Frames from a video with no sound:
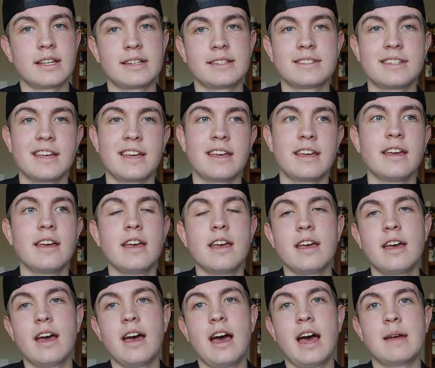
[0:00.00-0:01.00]
Like say
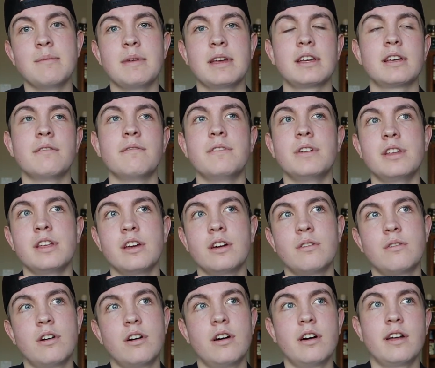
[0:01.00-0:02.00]
I make a
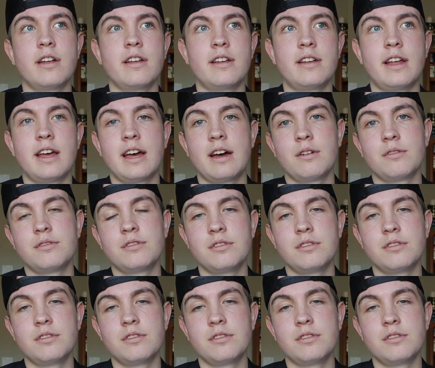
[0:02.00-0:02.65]
video on how